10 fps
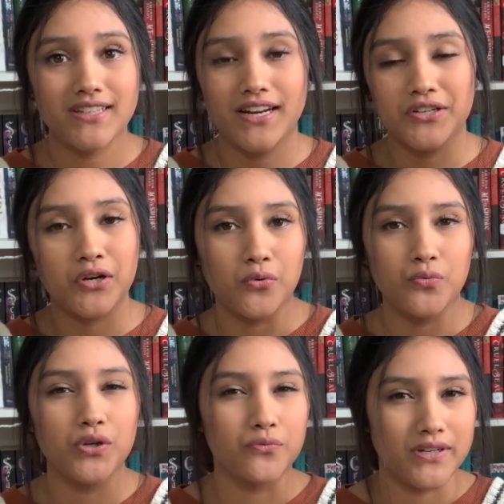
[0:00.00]
that I know
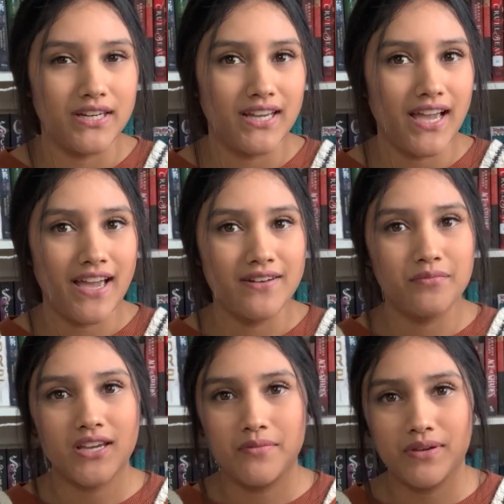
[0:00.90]
will read it
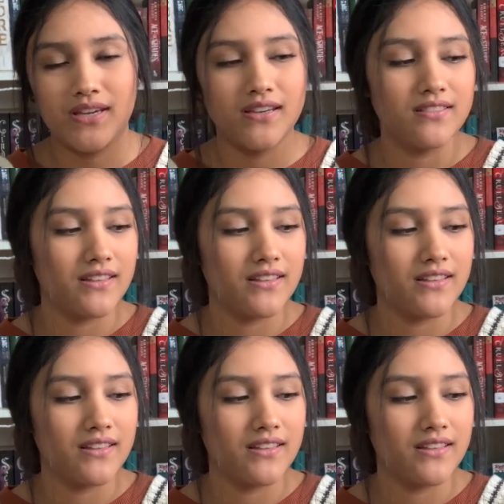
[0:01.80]
and can be